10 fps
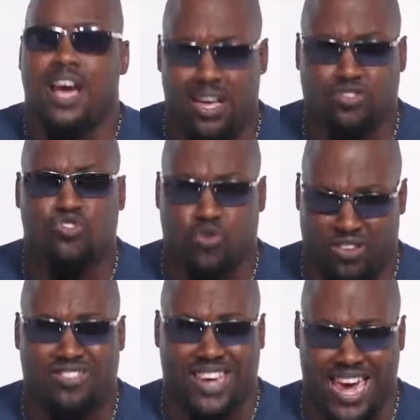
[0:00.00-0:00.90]

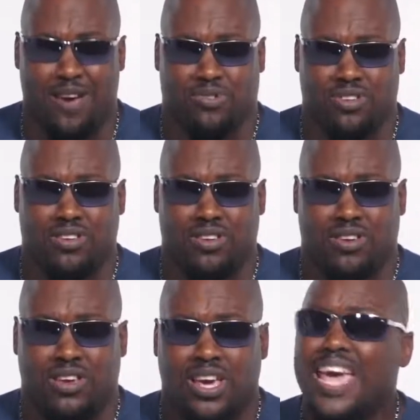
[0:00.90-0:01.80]
concentration camps
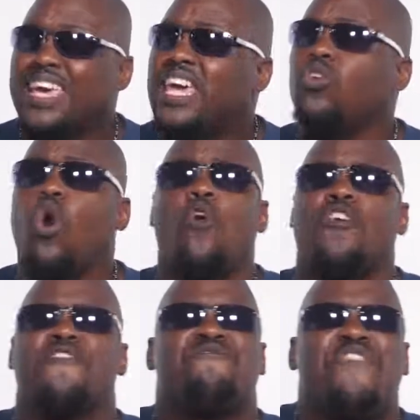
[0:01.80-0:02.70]
and killed
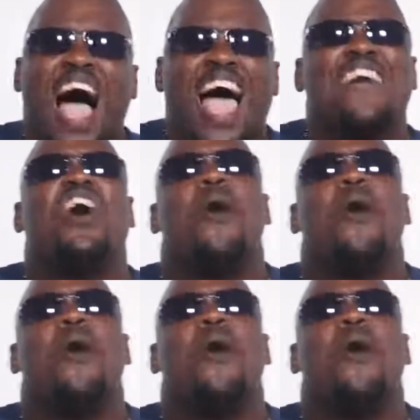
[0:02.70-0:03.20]
over 5